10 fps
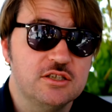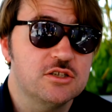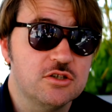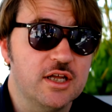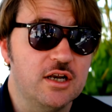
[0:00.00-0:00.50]

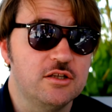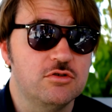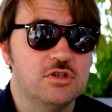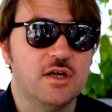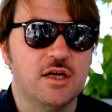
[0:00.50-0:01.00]
It's historically
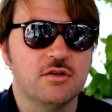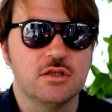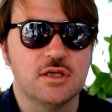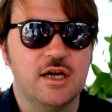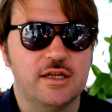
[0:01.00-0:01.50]
true,
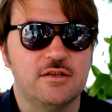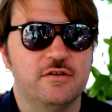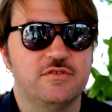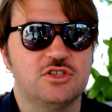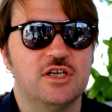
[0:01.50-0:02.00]
the
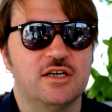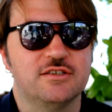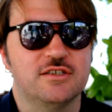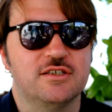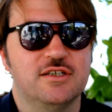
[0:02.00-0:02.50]
character of the
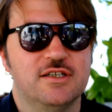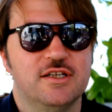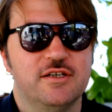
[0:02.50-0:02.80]
charlatan.